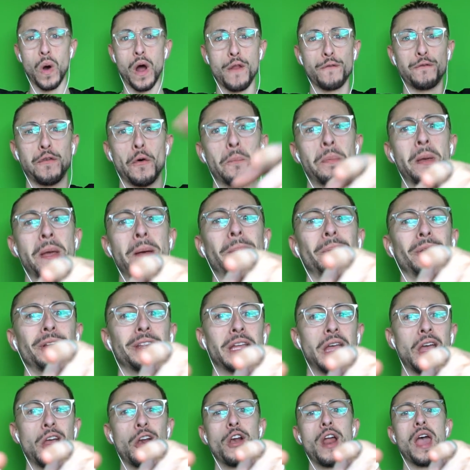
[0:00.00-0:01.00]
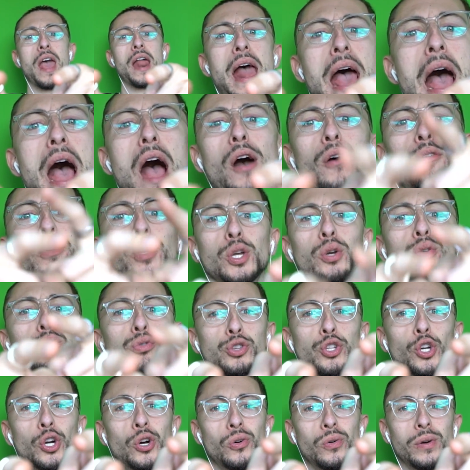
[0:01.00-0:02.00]
beautiful people on the internet. How you
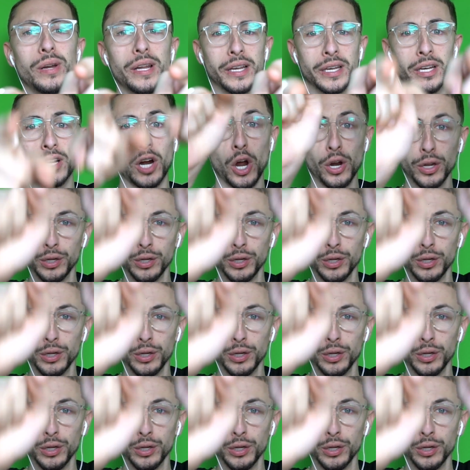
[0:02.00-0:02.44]
doing? Are